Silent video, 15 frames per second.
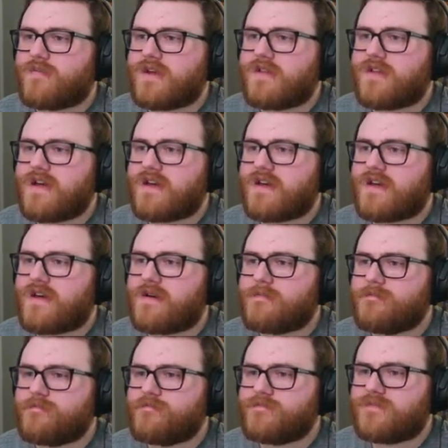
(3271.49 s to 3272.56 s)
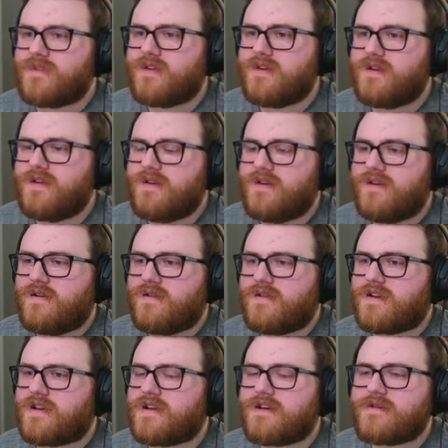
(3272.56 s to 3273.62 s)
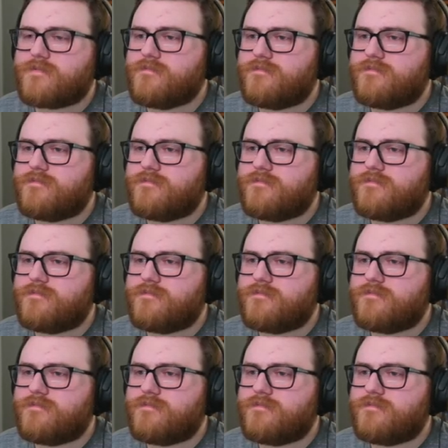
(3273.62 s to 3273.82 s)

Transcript: like a... like a...